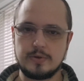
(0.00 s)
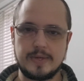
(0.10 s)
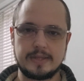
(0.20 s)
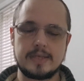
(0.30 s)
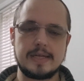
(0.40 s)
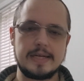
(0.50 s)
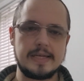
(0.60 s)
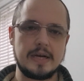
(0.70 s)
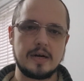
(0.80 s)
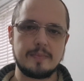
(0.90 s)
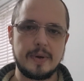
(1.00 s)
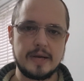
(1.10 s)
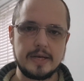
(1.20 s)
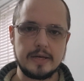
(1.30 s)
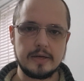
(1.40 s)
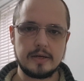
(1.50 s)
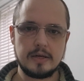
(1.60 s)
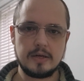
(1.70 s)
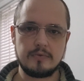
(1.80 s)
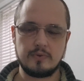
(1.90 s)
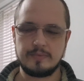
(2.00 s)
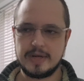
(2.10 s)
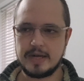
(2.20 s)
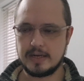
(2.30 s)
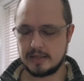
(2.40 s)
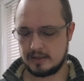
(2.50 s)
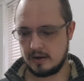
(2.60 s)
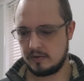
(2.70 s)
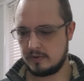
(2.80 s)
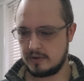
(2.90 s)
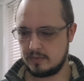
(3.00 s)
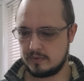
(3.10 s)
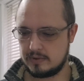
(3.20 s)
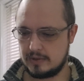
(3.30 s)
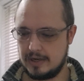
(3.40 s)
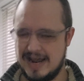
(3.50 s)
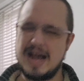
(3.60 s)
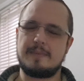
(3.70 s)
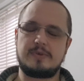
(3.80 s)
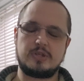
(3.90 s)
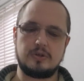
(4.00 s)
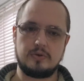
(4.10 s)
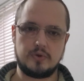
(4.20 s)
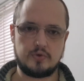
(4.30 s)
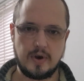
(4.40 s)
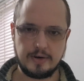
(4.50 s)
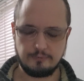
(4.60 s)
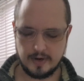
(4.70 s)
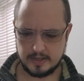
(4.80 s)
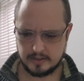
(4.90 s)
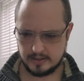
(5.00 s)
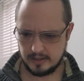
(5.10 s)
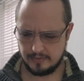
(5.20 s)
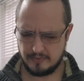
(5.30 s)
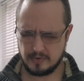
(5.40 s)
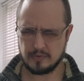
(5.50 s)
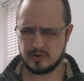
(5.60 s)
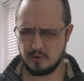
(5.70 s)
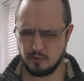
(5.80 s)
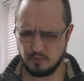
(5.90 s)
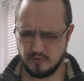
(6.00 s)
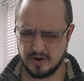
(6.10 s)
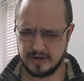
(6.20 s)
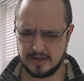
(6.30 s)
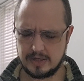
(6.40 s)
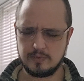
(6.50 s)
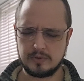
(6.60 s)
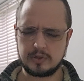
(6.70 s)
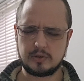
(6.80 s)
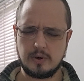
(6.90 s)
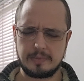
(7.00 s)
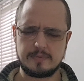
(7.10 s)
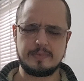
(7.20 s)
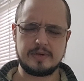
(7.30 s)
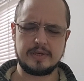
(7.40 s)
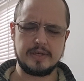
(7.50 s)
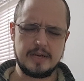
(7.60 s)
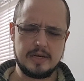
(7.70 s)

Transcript: You had the TTIP from years ago that was an absolute train wreck, and if I recall rightly, was stopped by